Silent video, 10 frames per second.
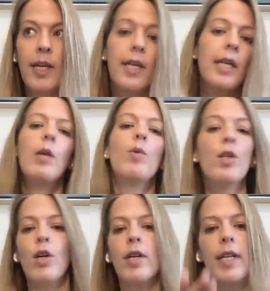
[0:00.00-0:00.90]
he will
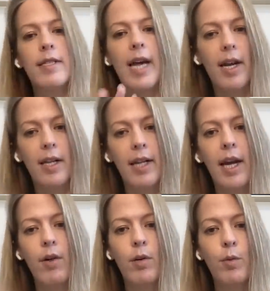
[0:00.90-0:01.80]
look exactly
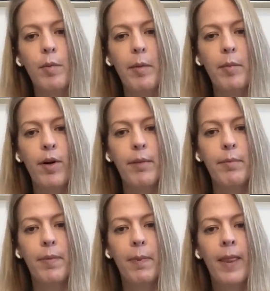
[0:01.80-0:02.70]
how you remember him.